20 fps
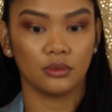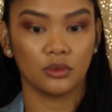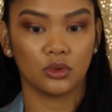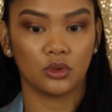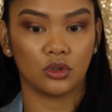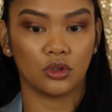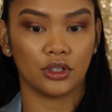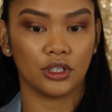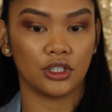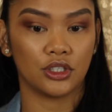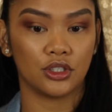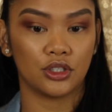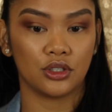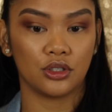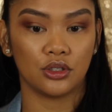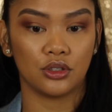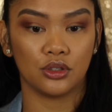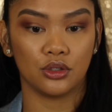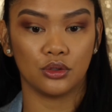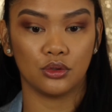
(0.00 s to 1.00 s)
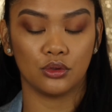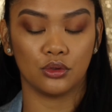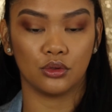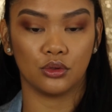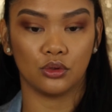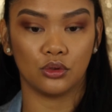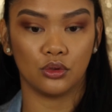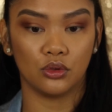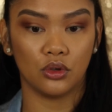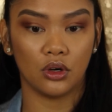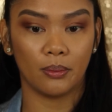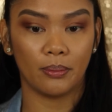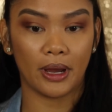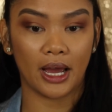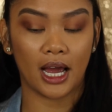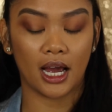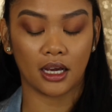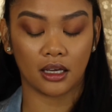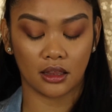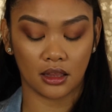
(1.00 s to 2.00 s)
I'm going to
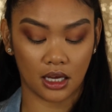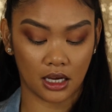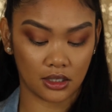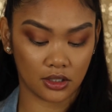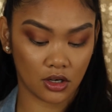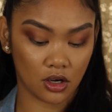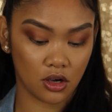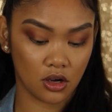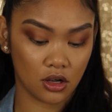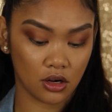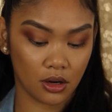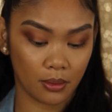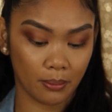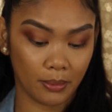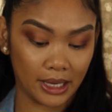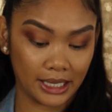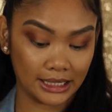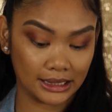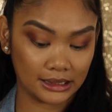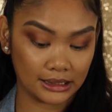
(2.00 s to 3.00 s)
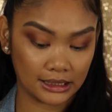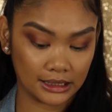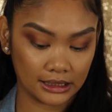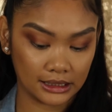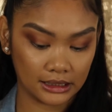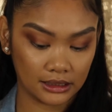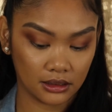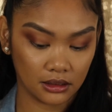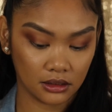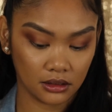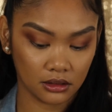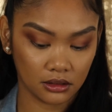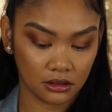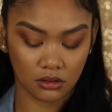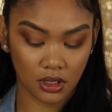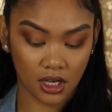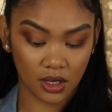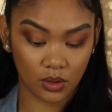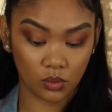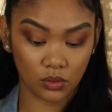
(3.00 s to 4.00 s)
pack that on my lid.
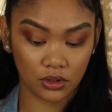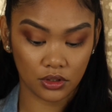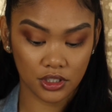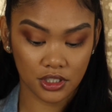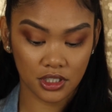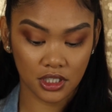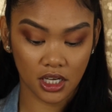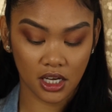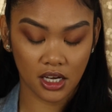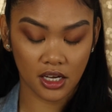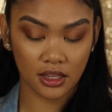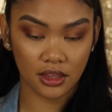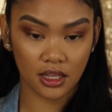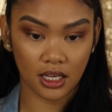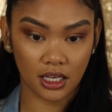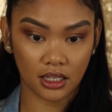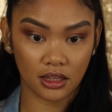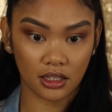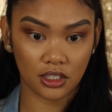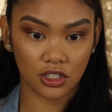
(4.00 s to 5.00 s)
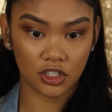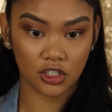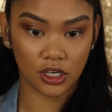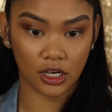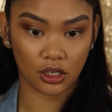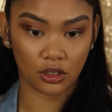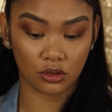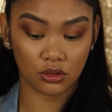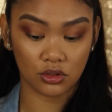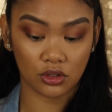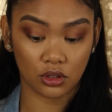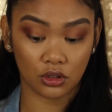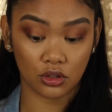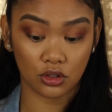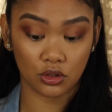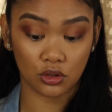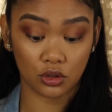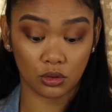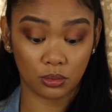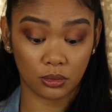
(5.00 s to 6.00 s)
I will say that these shadows are
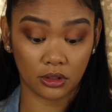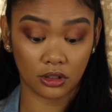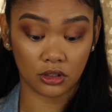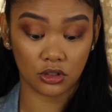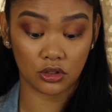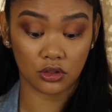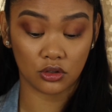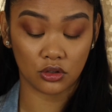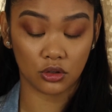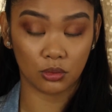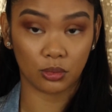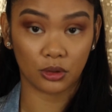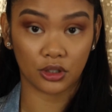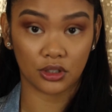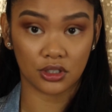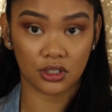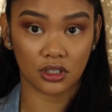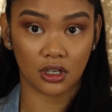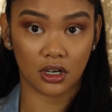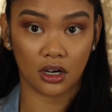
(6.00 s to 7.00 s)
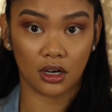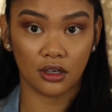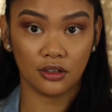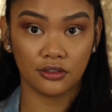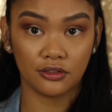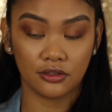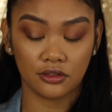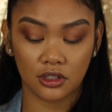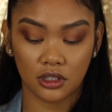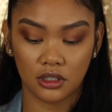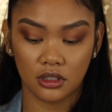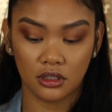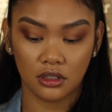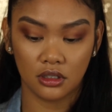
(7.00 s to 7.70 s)
super, super soft,